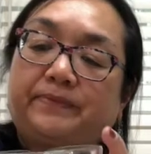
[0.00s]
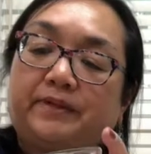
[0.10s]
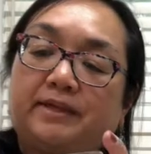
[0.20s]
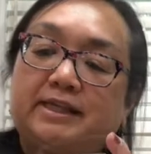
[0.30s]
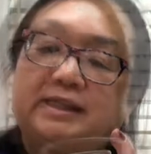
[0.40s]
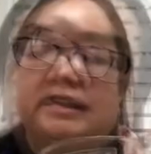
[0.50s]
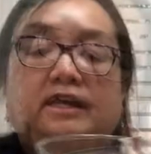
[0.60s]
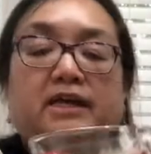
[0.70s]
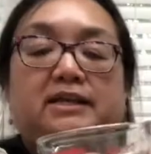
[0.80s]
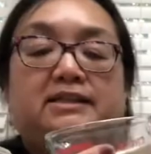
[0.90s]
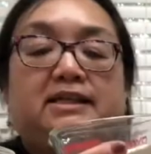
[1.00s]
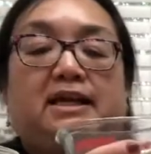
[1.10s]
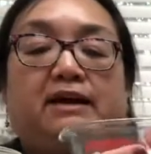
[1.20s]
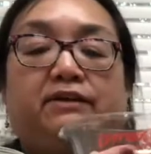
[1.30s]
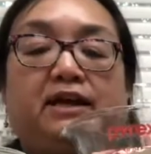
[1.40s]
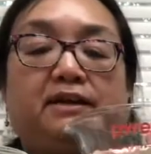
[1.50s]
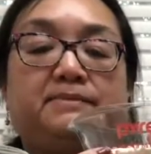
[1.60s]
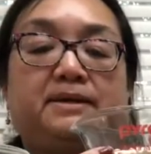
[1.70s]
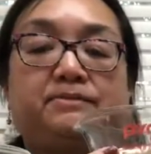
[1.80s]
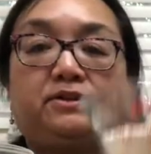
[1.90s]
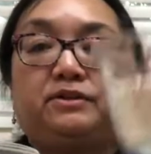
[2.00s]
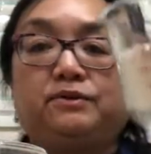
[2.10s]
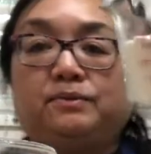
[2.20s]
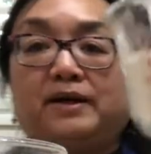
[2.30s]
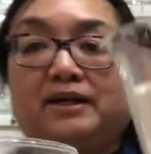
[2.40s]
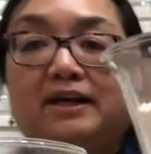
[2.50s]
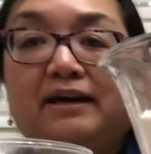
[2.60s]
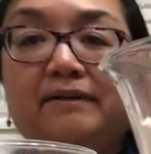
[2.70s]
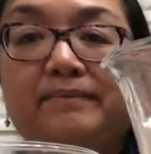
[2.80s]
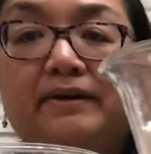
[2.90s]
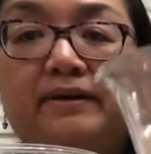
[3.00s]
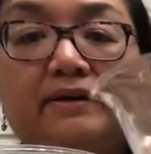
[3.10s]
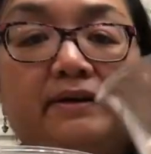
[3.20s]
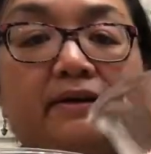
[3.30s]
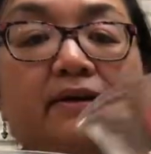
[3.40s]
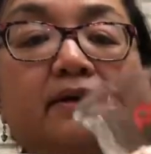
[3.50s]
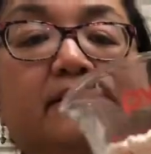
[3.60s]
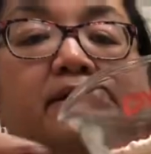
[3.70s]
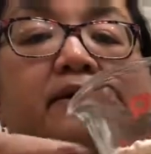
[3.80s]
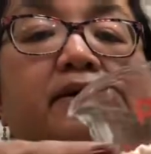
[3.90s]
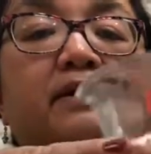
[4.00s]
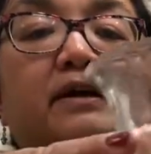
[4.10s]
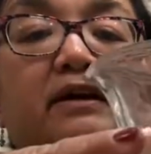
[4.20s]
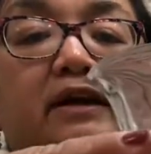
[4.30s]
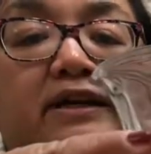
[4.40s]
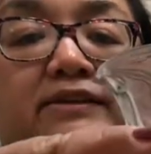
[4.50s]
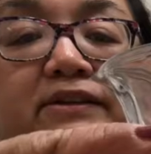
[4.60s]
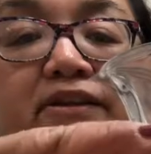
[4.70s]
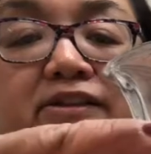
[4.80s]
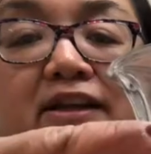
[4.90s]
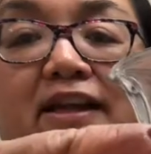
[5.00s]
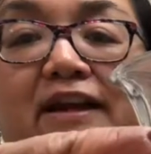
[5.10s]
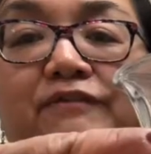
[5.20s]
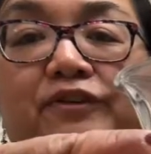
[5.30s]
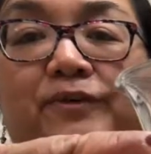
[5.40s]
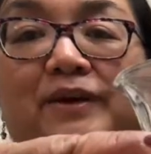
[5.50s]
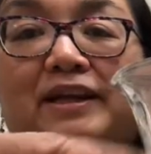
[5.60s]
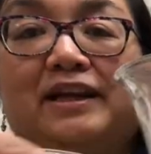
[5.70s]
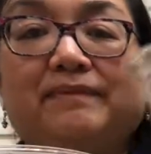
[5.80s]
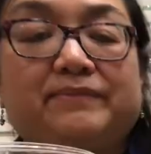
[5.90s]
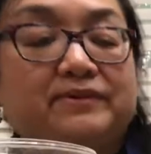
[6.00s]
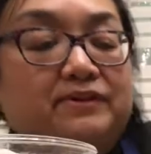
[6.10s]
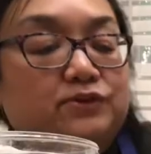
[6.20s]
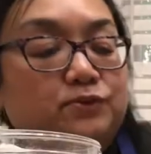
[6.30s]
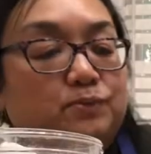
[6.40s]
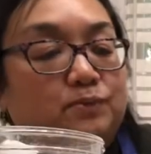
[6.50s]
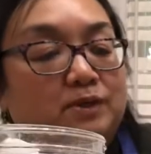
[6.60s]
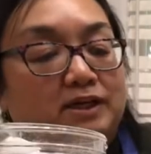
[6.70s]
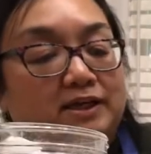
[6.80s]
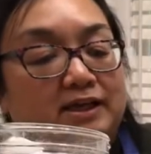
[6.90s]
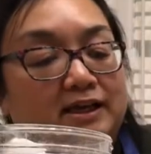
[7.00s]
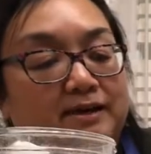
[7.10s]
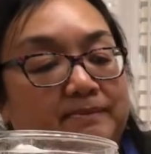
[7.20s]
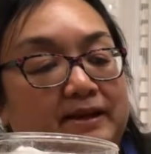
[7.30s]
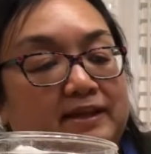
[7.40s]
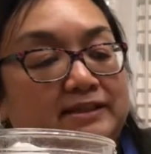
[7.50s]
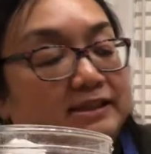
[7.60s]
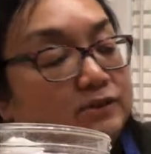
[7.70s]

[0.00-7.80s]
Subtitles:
All right, see how it came up to 1 cup? All right, so there's our line for 1 cup. So there's 1 cup and it says